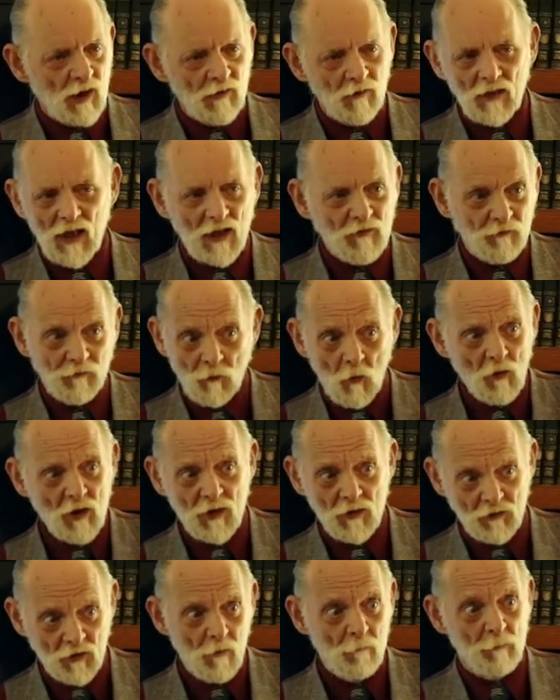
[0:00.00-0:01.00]
that's
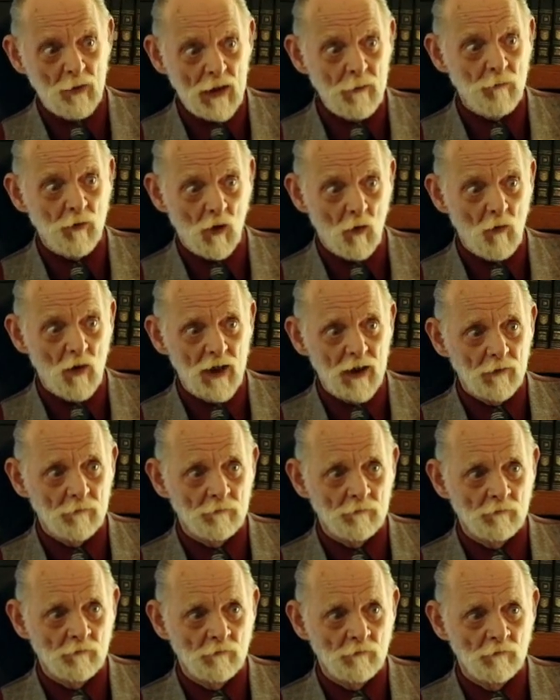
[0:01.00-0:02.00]
40 some people already.
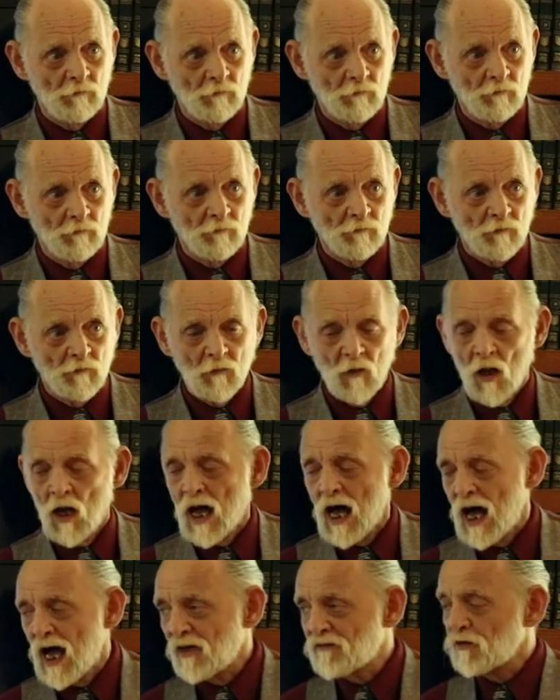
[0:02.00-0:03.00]

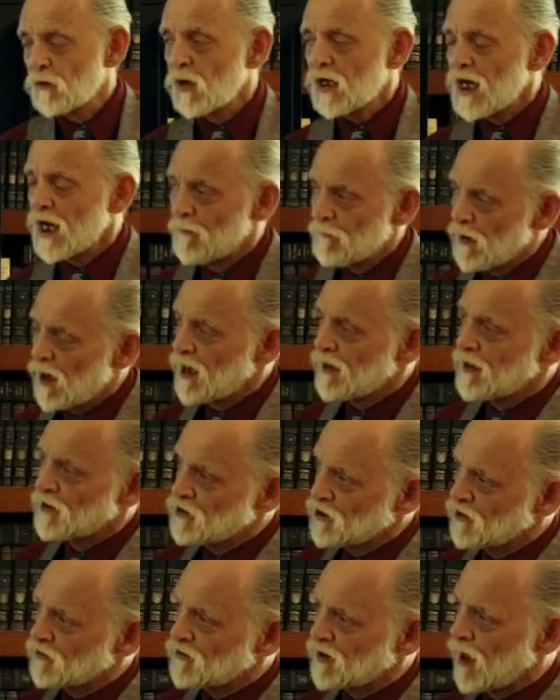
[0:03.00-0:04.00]
I said, what kind of body did
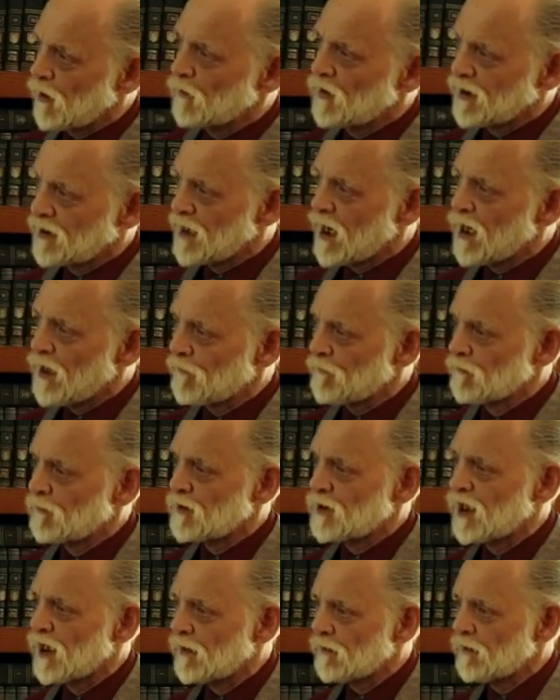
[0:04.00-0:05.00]
Jesus get when he got up from
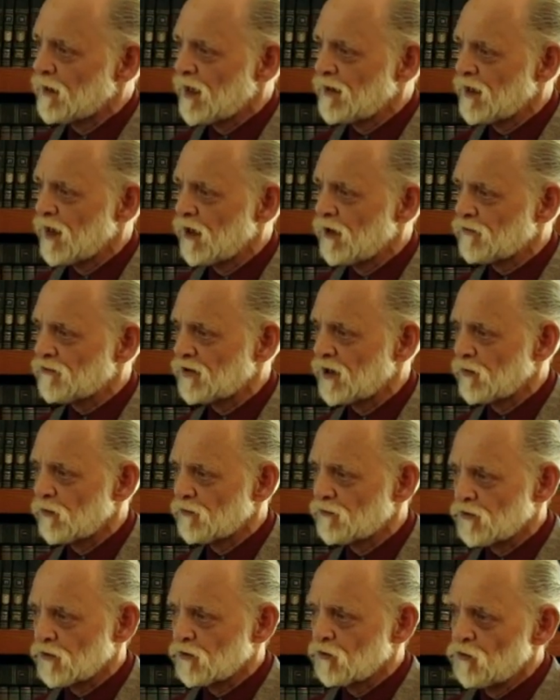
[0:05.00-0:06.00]
the dead? And they all said it
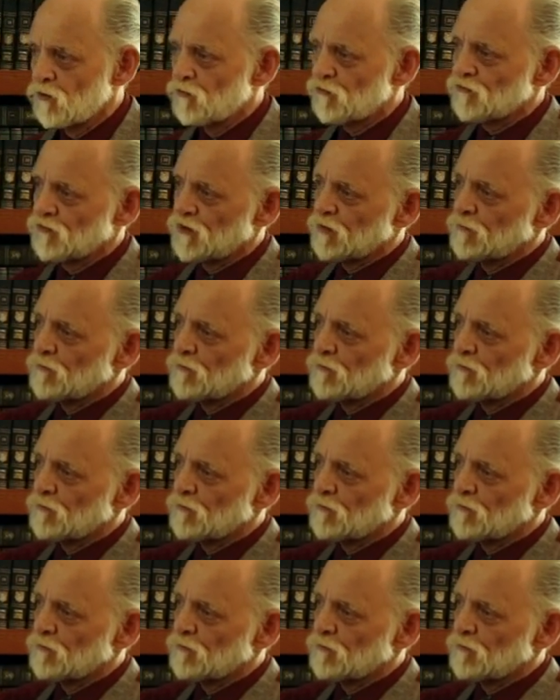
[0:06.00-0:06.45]
was a goosey